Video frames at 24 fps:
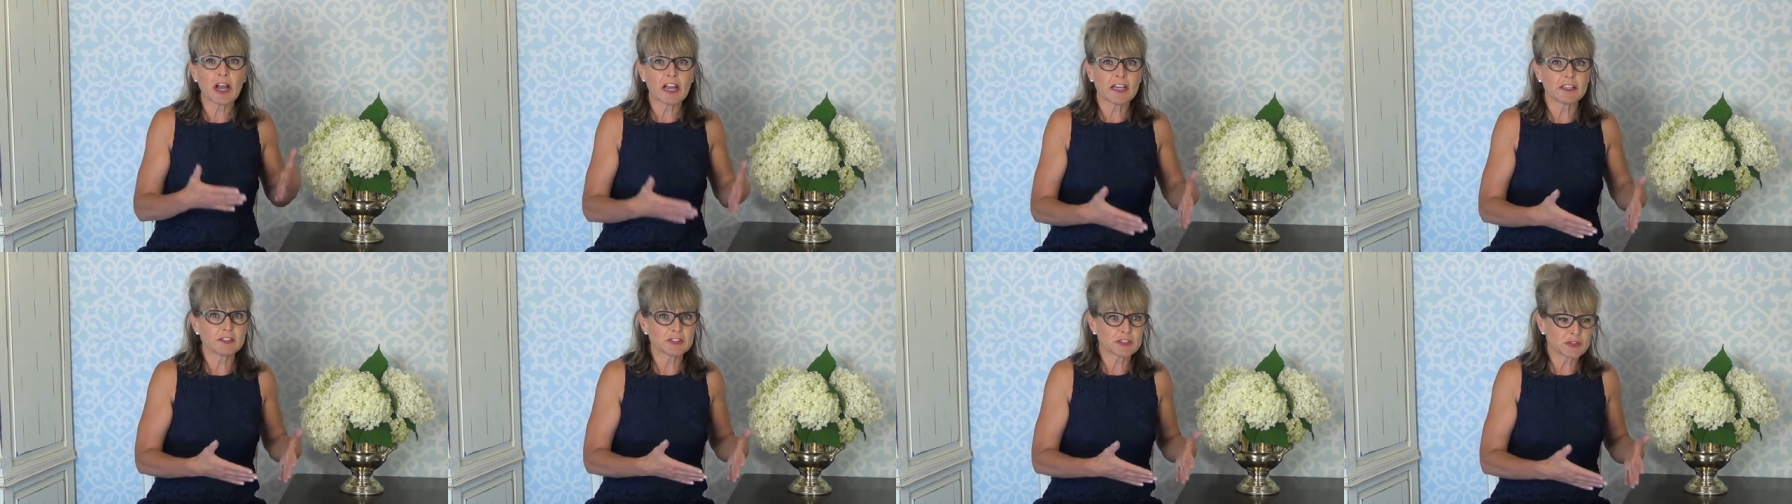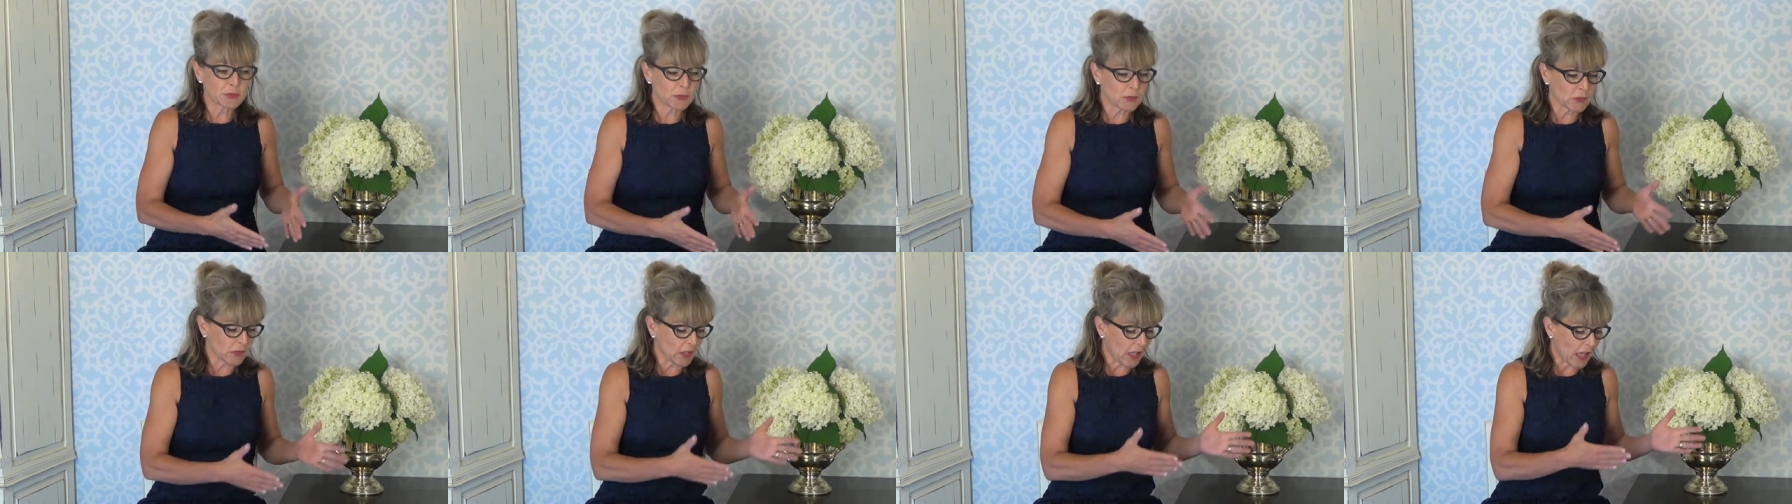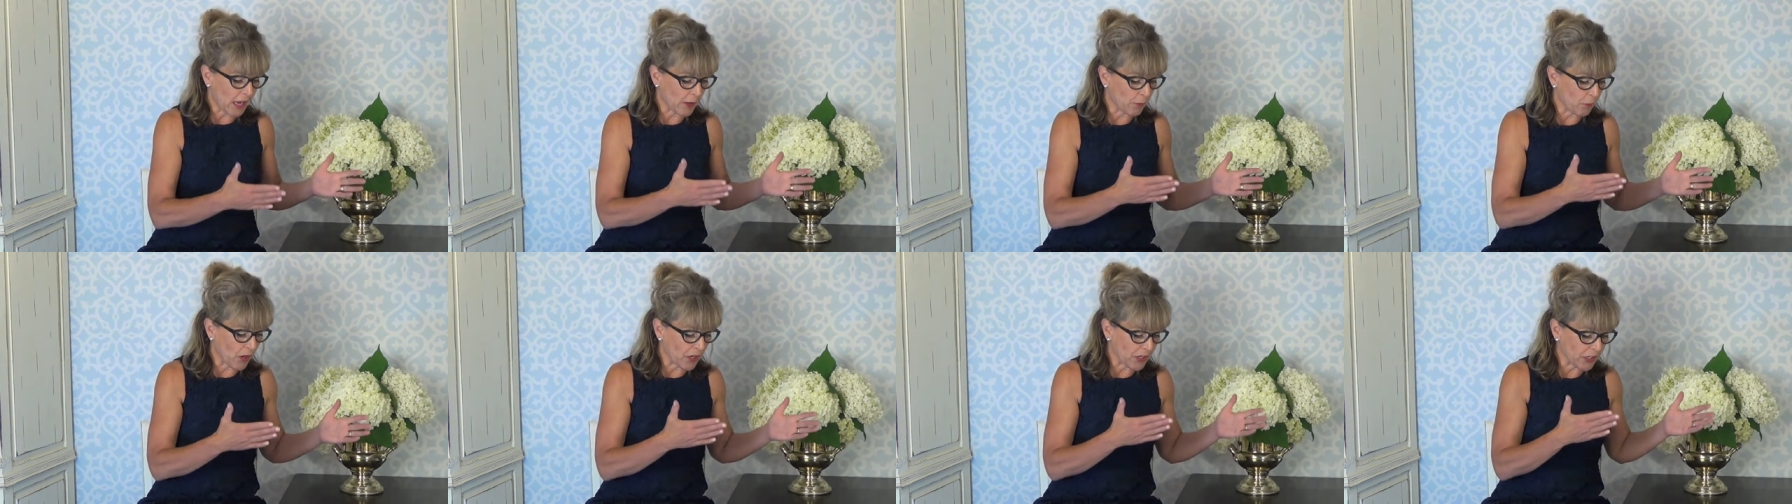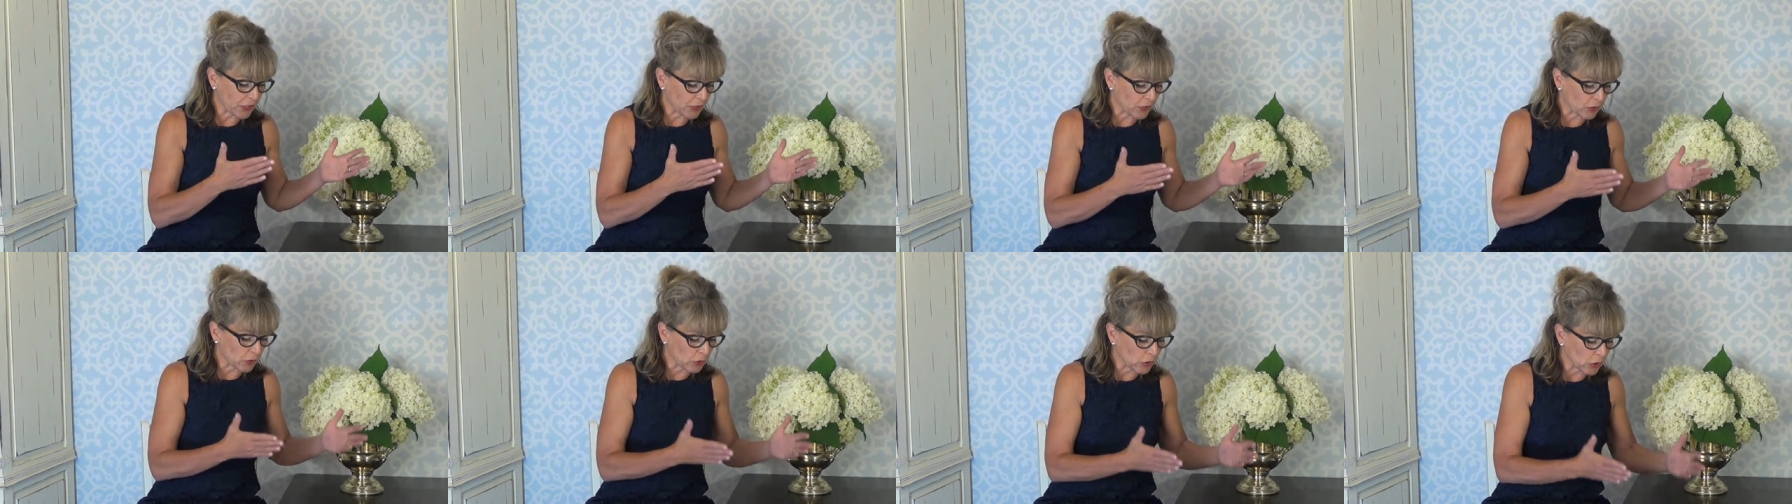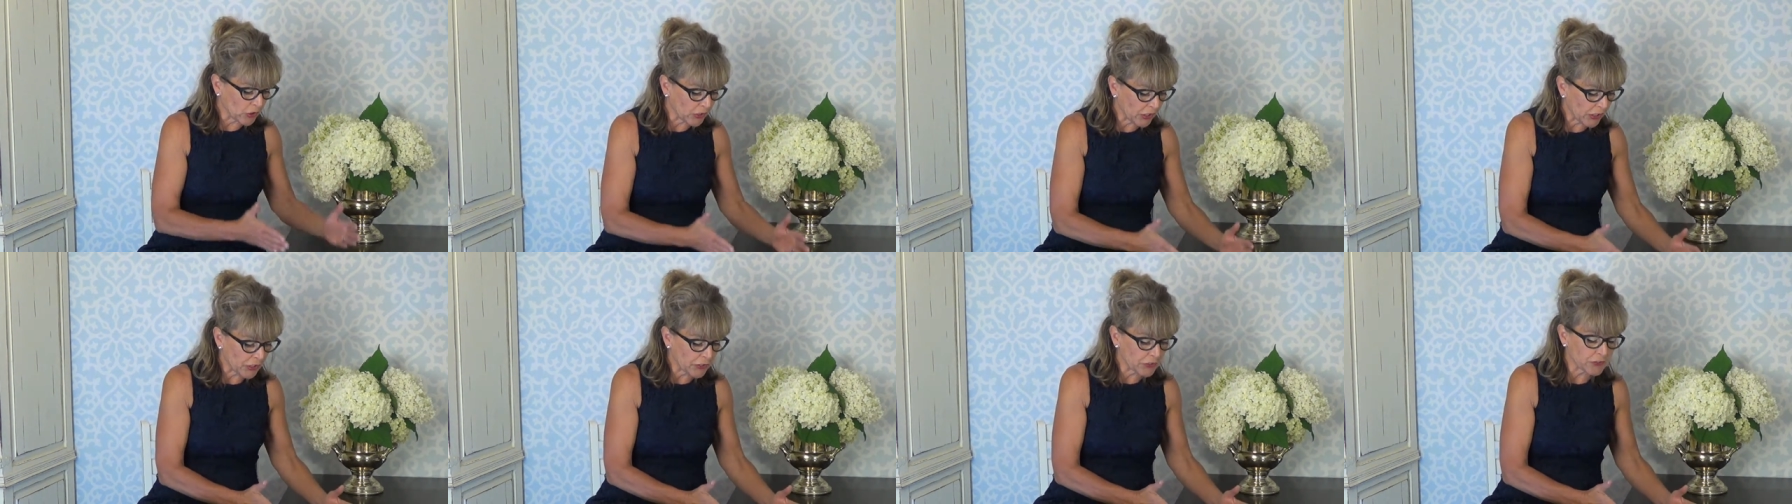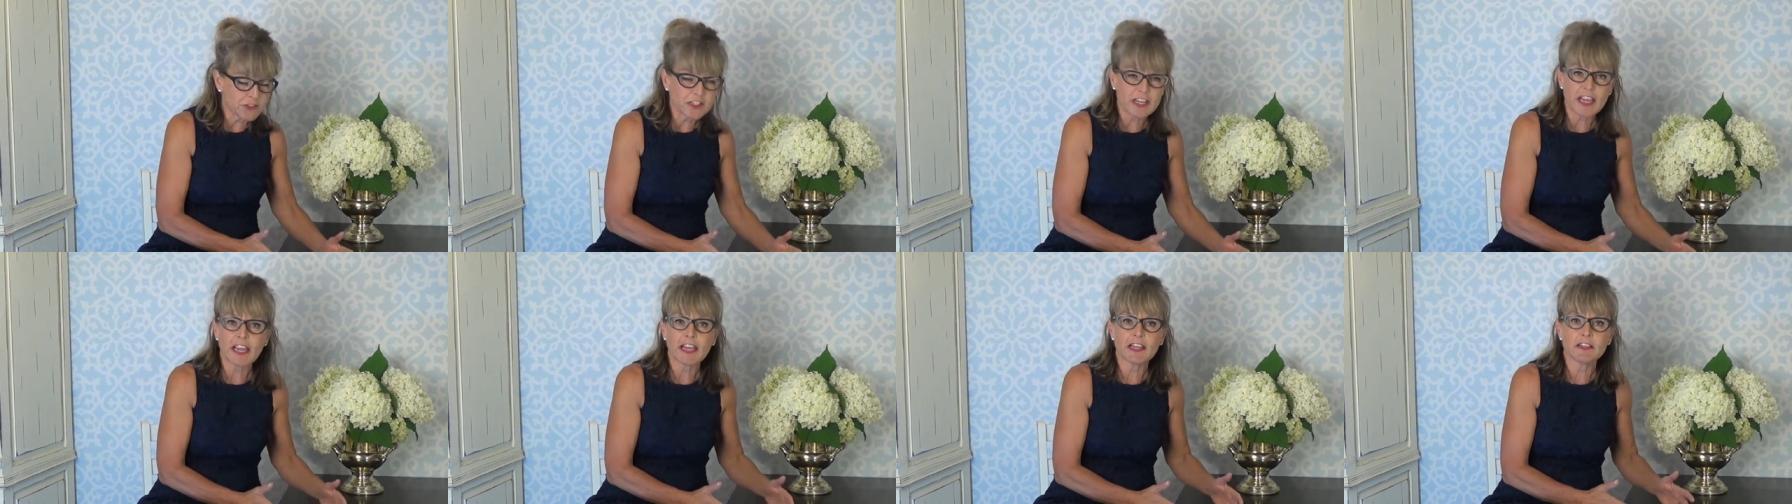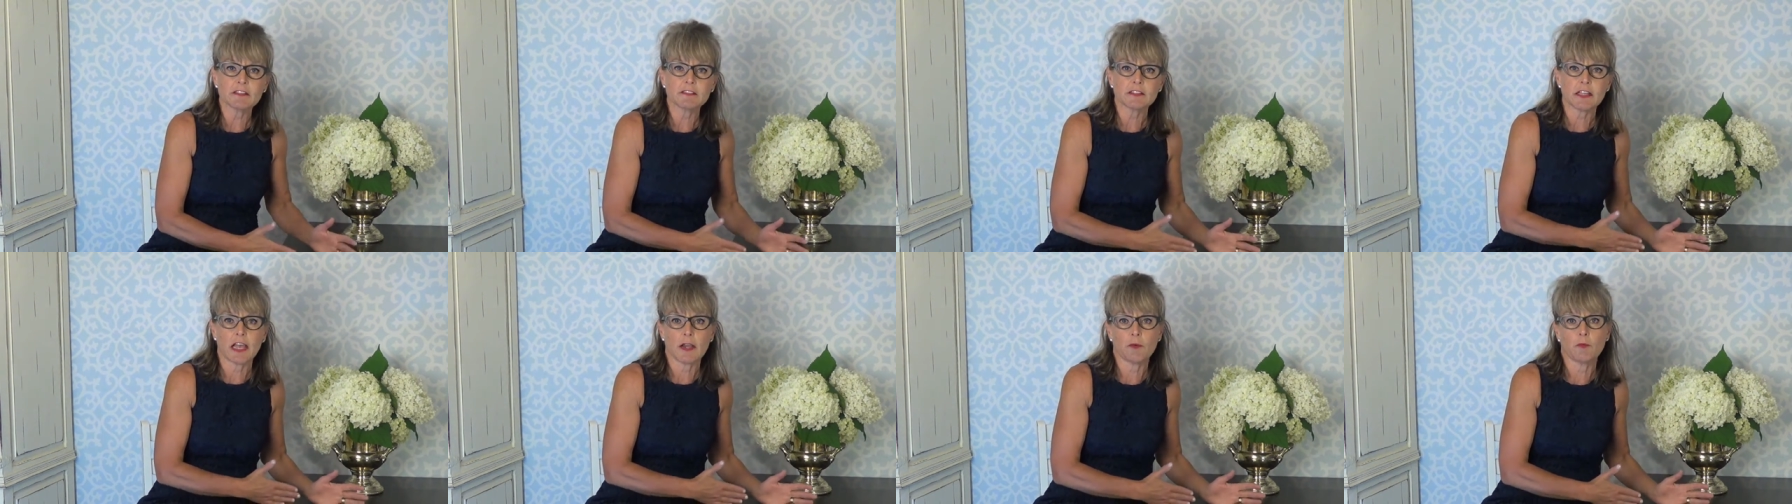high school. I want you to look at your days.